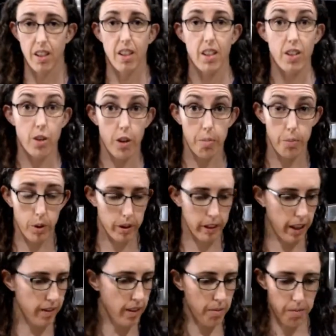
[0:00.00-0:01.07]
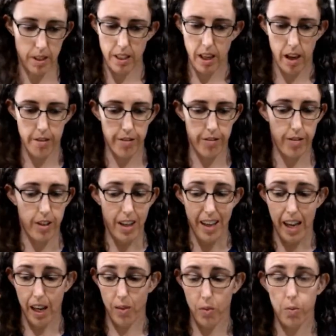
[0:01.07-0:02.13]
So I pulled out some stuff
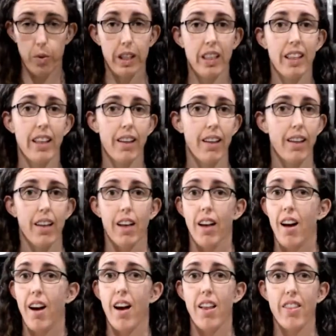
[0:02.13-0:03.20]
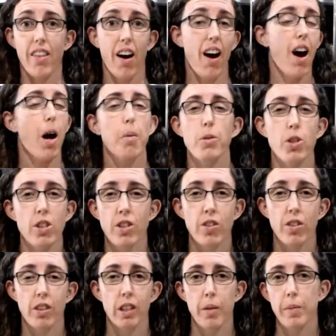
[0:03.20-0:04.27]
and really the options
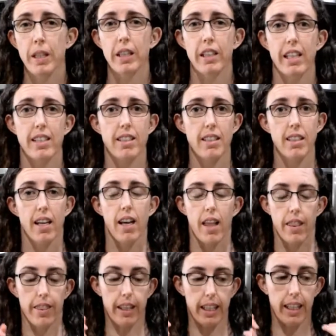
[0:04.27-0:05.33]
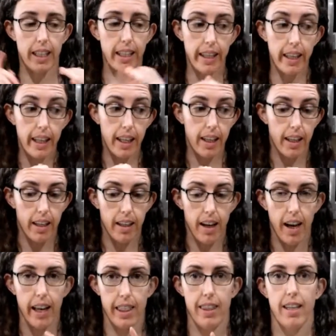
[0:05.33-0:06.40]
are limitless. The key,
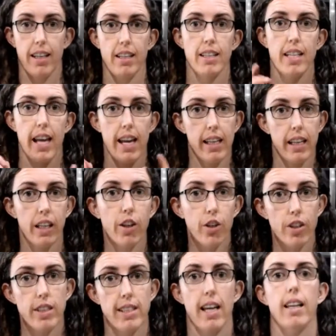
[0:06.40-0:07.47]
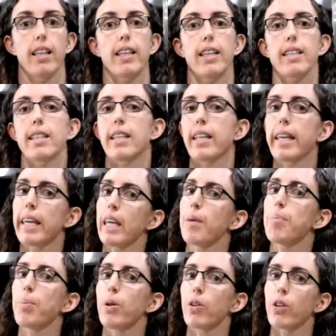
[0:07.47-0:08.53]
I think, to any good salad is
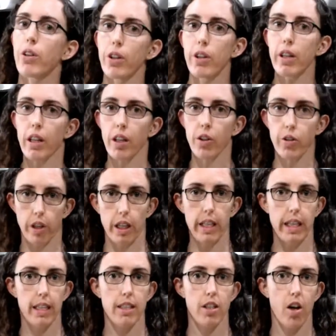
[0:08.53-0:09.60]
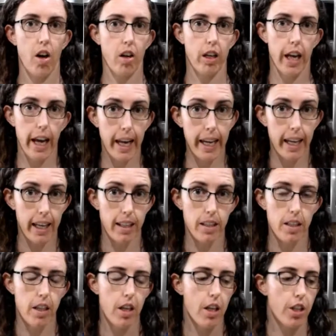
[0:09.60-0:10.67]
keep good ingredients on hand.
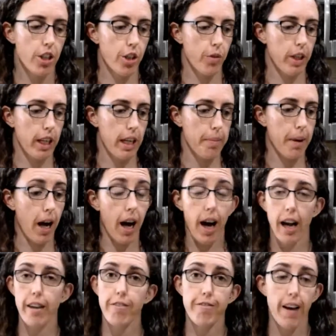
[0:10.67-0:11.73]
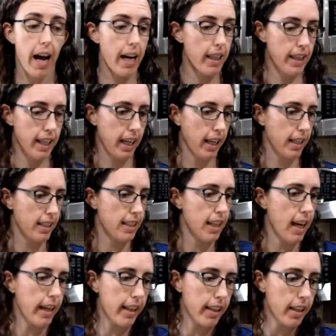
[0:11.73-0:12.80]
So keep high-fat things
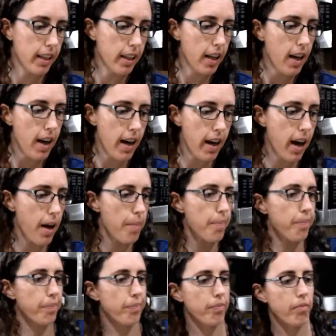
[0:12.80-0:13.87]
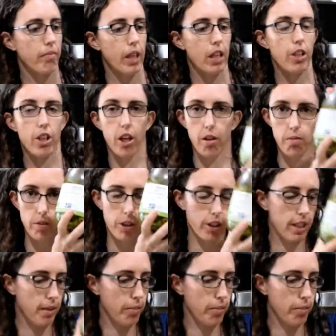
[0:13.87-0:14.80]
like, you know, get some